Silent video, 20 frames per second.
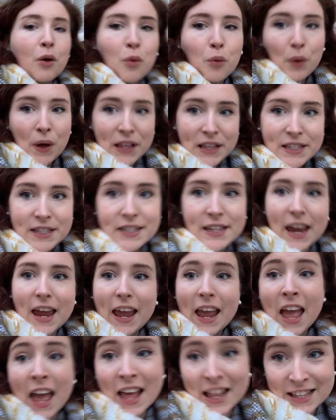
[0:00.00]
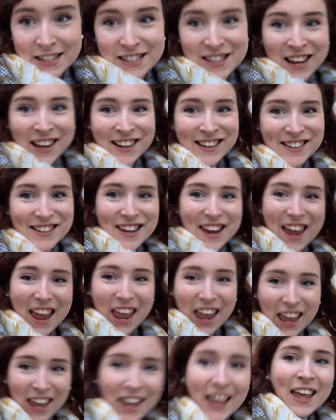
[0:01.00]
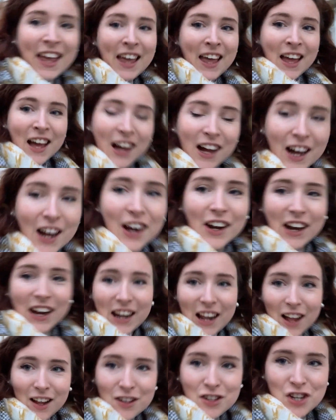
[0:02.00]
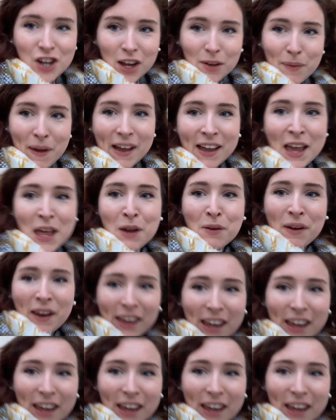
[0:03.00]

Wednesday and Sunday. All right, I'll check back in when